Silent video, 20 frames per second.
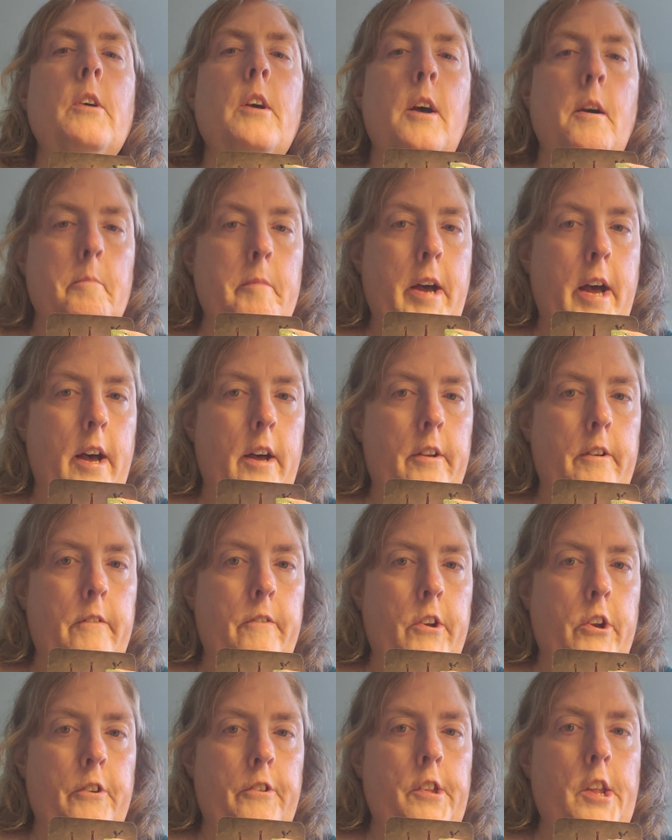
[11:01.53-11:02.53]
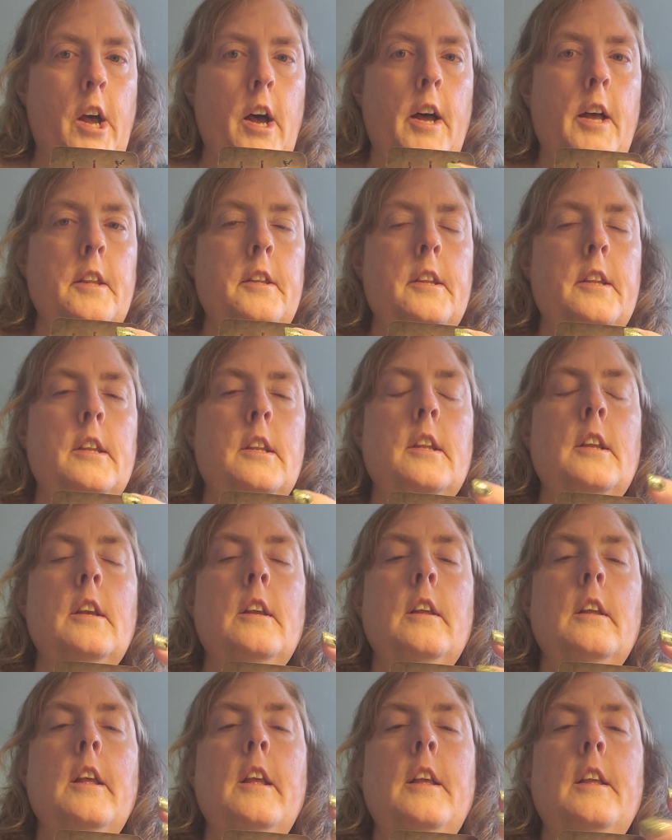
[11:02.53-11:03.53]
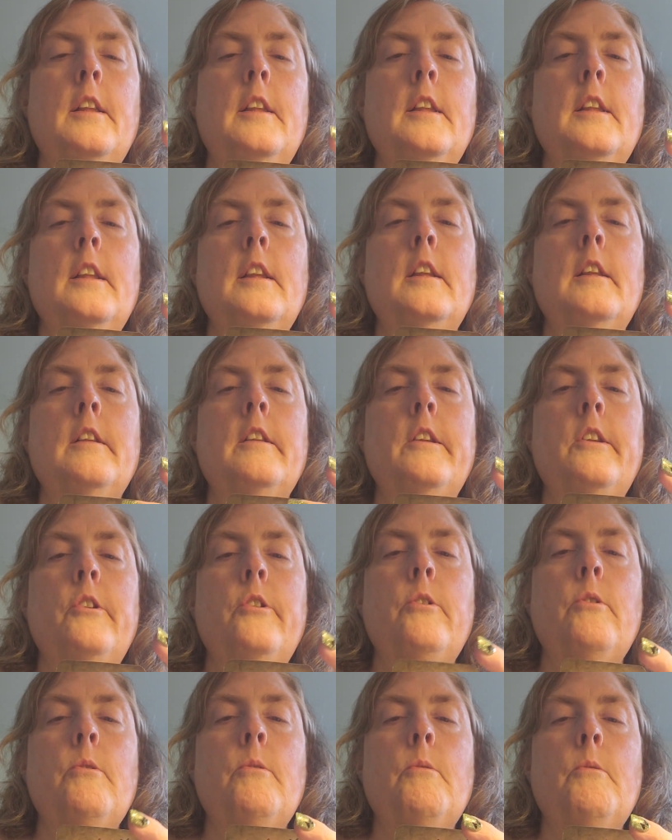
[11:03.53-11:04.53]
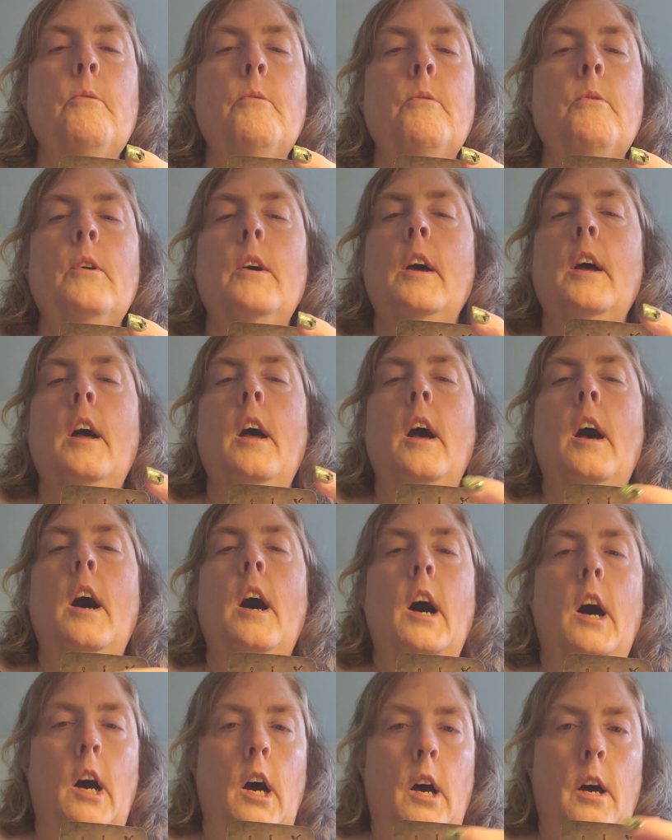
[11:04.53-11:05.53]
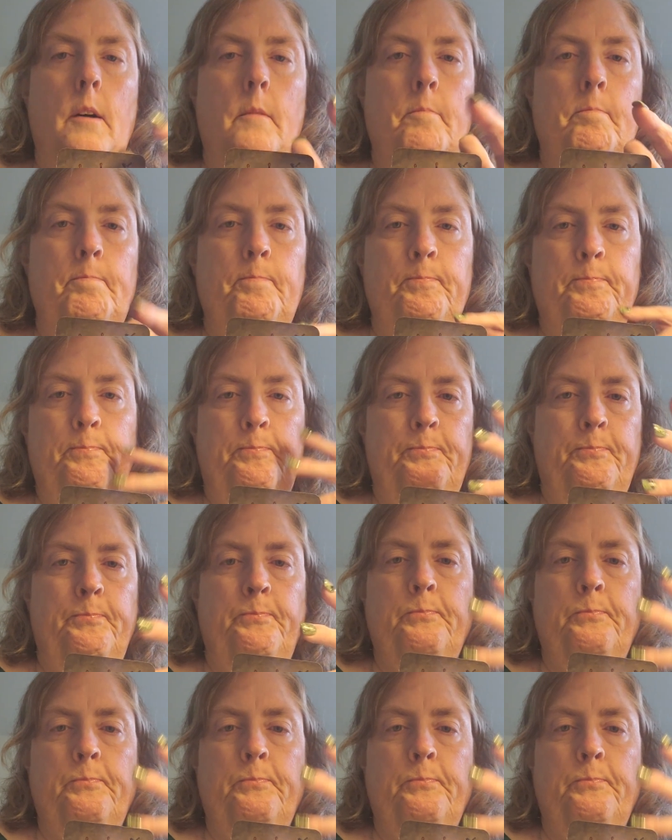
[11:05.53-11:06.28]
come out of your thoughts and to um,